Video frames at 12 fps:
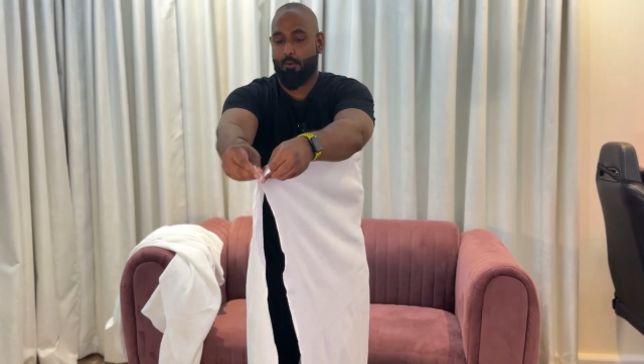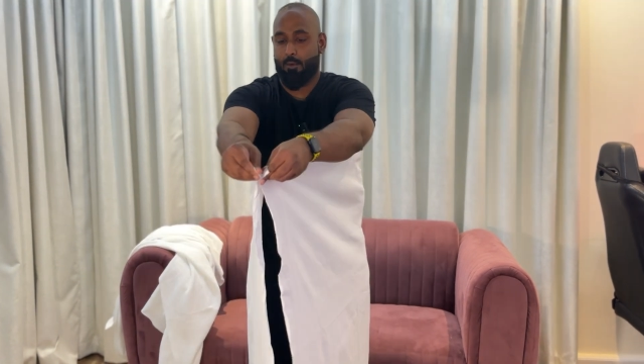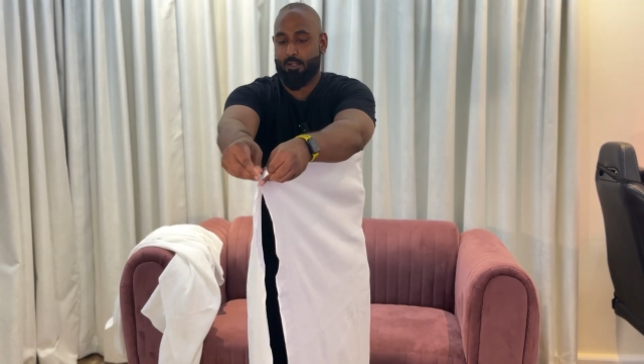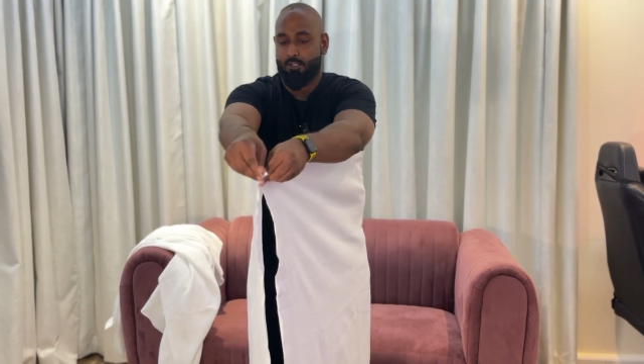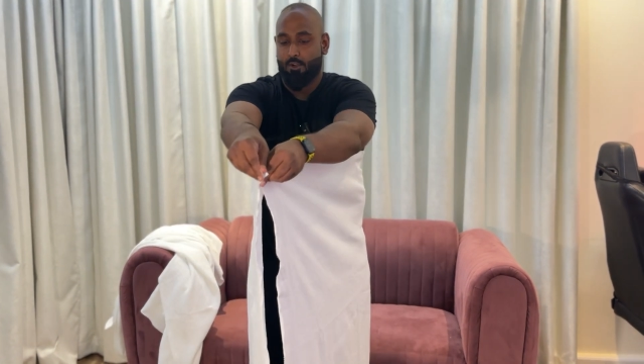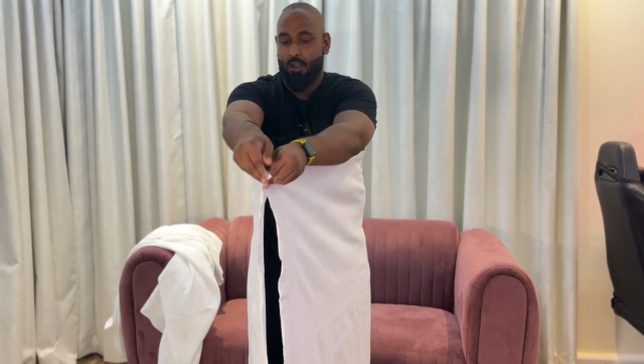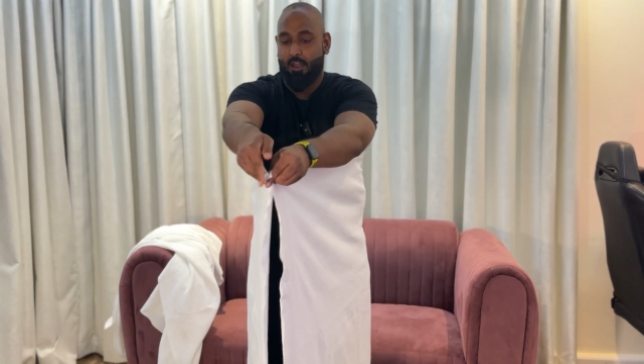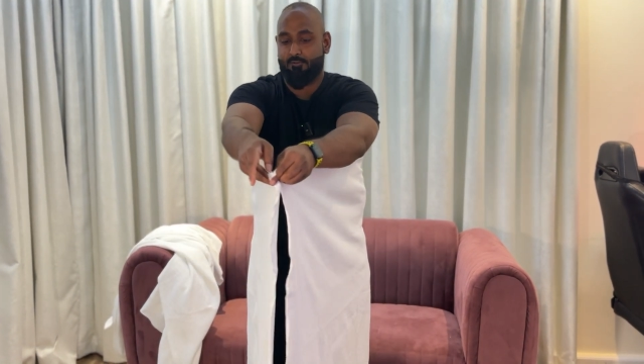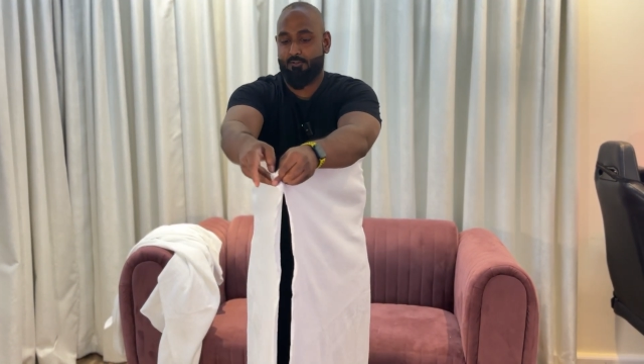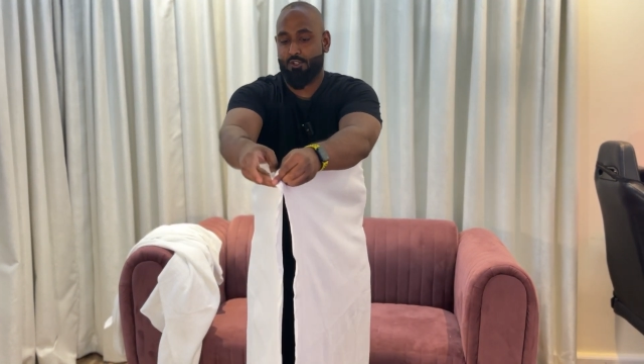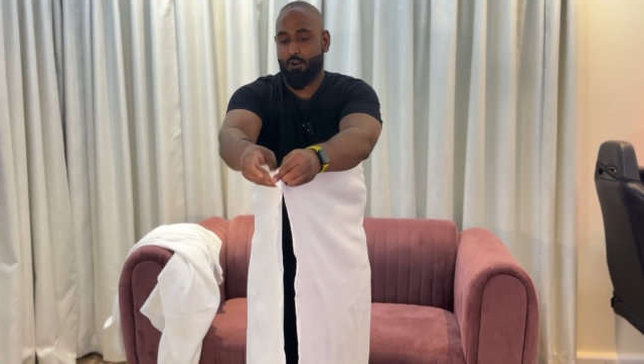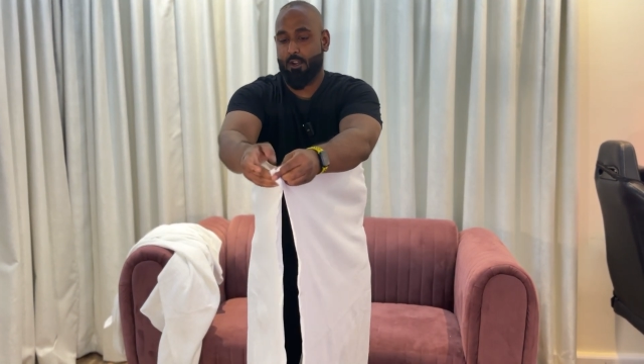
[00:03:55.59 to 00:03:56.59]
Once you
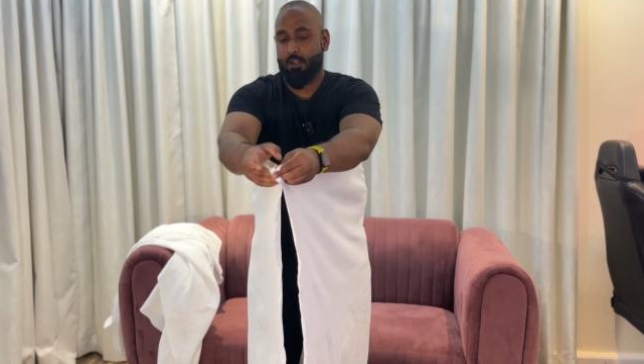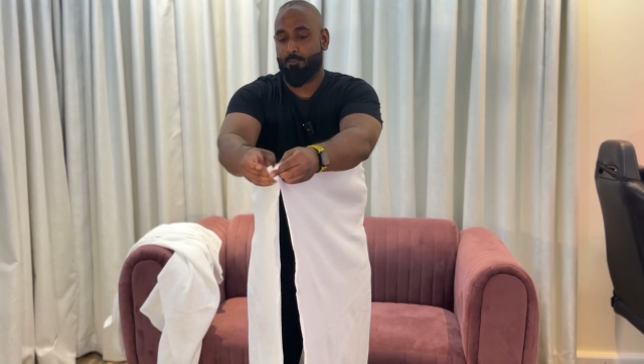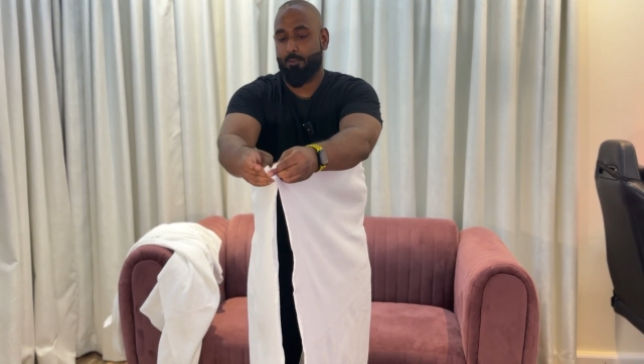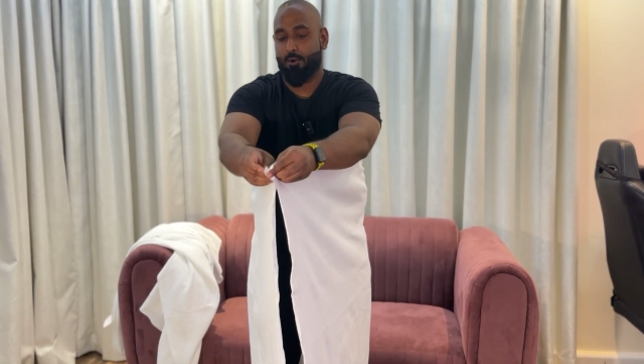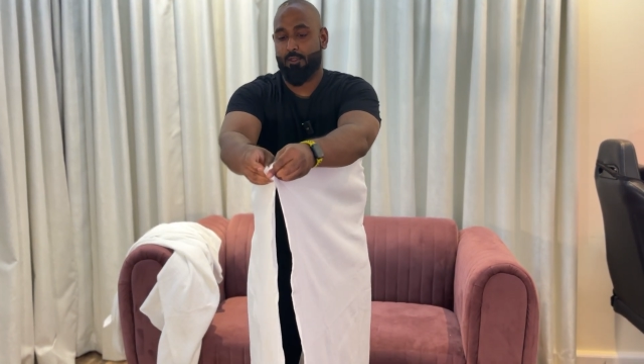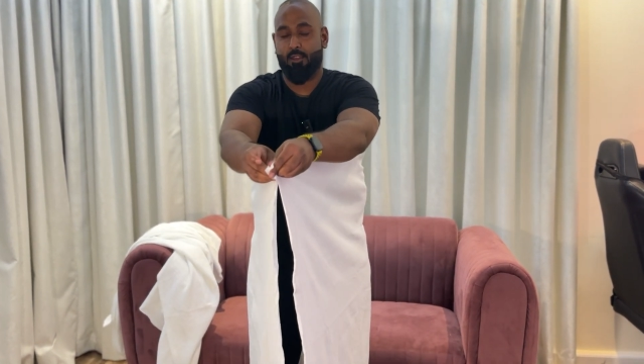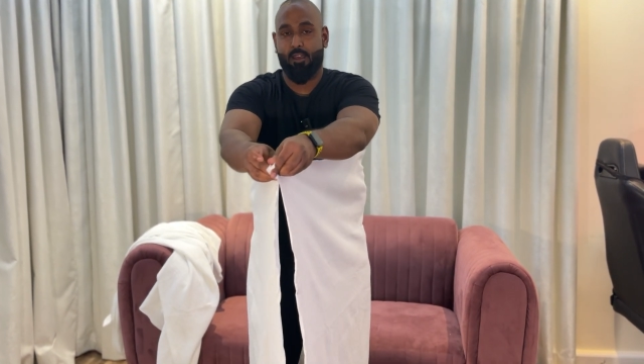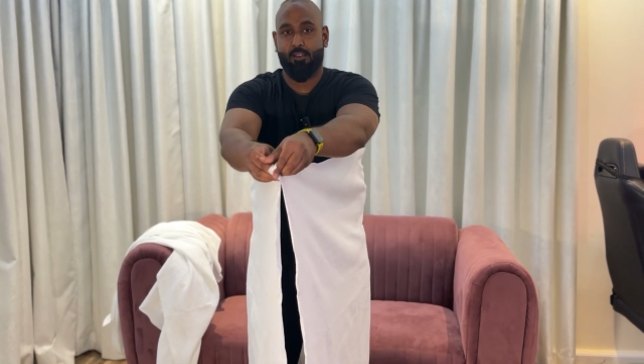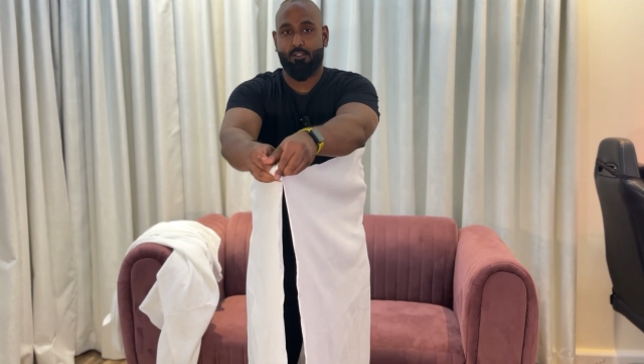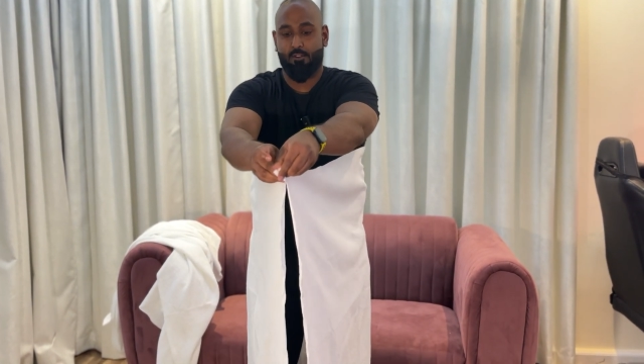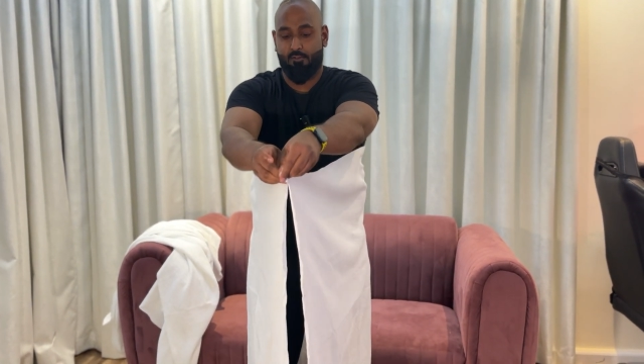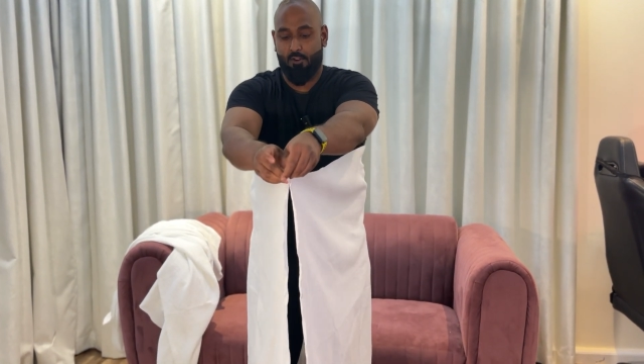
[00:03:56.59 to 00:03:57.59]
have joined both the
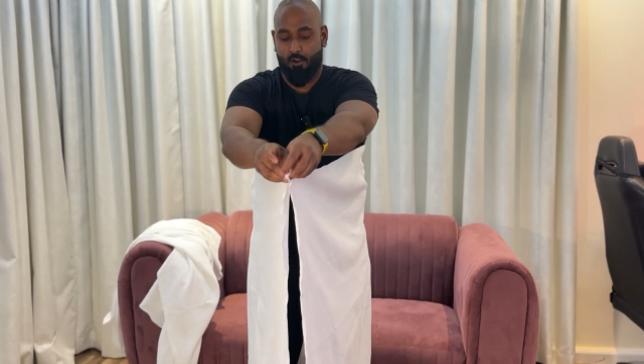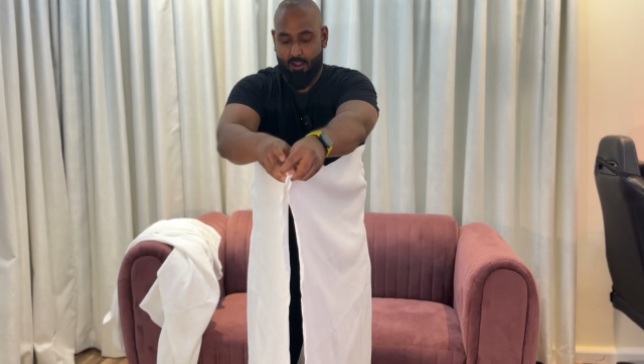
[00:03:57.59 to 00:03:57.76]
ends of your